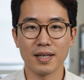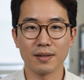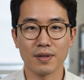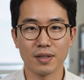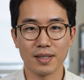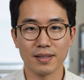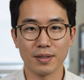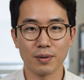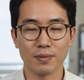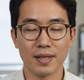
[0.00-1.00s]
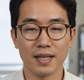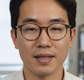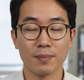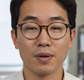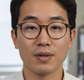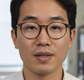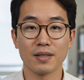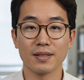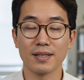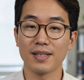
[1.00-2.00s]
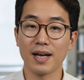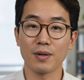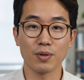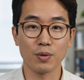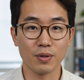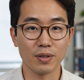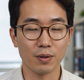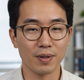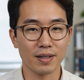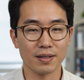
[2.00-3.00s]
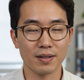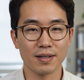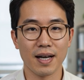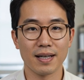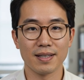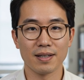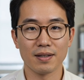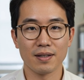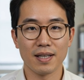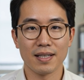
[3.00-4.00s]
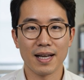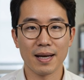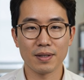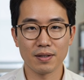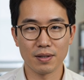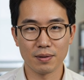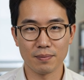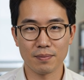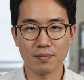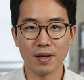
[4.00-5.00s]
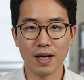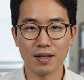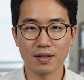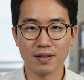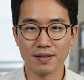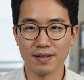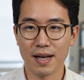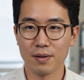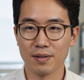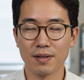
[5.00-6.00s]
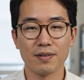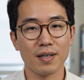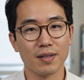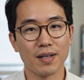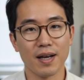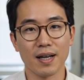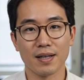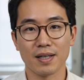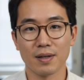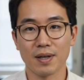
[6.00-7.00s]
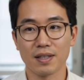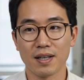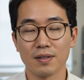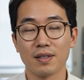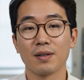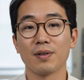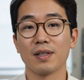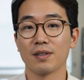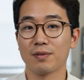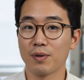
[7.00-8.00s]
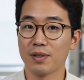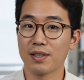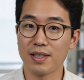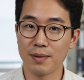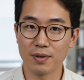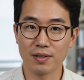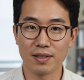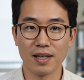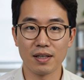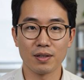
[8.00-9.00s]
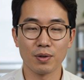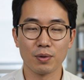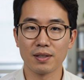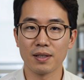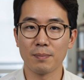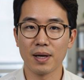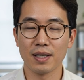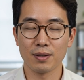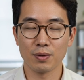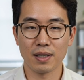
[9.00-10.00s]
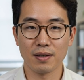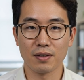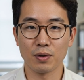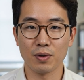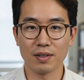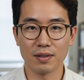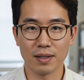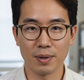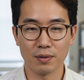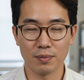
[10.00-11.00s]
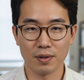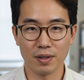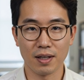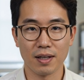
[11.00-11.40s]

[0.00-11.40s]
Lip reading: and far less UV exposure than the equatorial regions their ancestors had adapted to for hundreds of thousands of years, generation after generation, pushing deeper into territory their bodies were never originally built for.